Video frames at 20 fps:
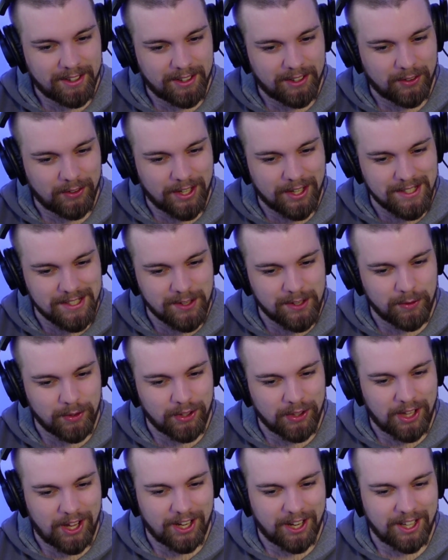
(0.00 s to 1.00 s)
okay,
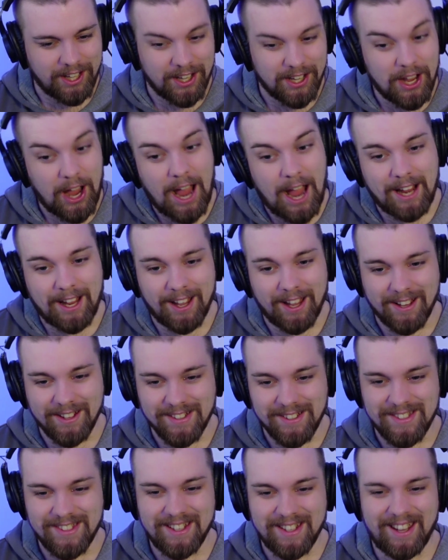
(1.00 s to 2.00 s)
TV lucky, I
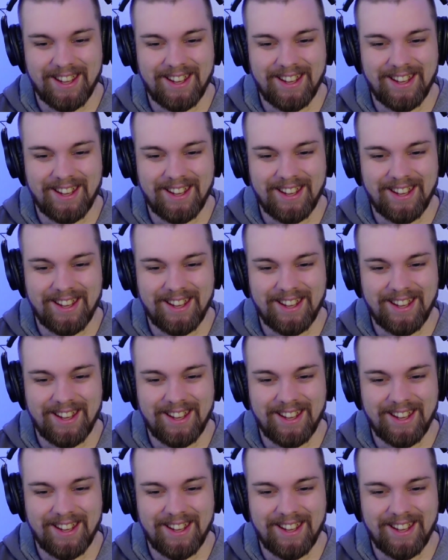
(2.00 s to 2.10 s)
guess.